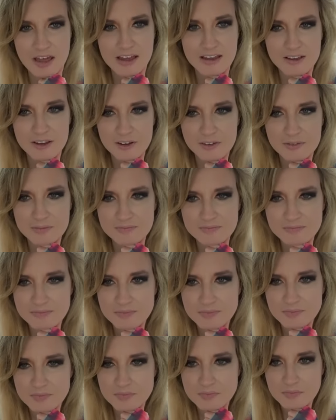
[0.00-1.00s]
Thank you.
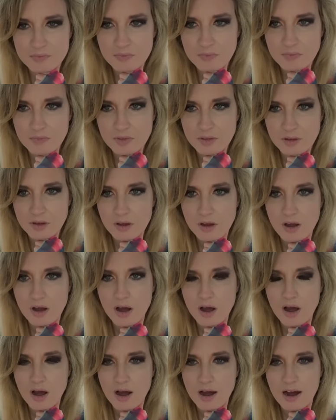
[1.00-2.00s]

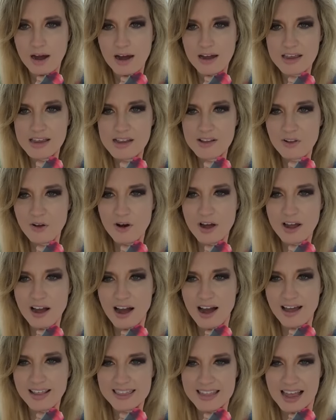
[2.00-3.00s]
Uh, Eloy,
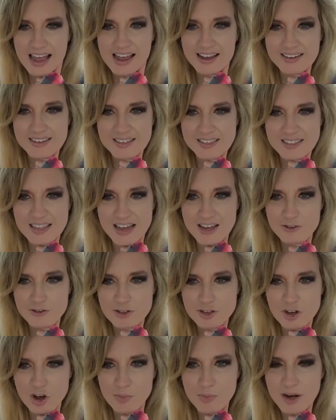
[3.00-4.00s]
ah, thanks. Thank
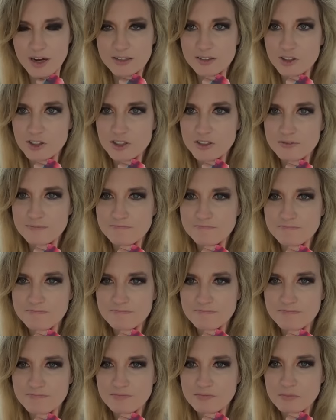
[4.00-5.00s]
you so much.
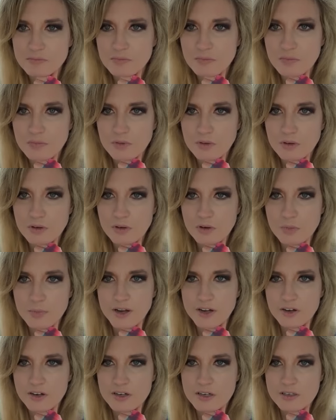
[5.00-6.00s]
Oh
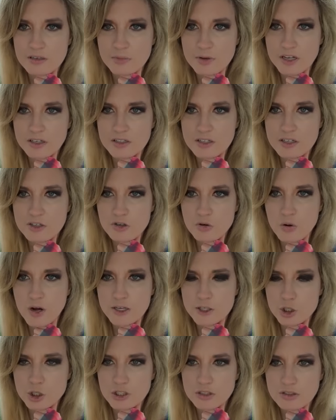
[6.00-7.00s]
my goodness, let me get to these
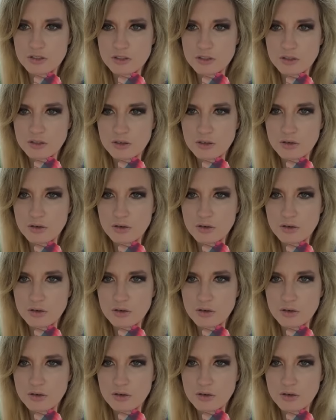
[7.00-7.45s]
questions.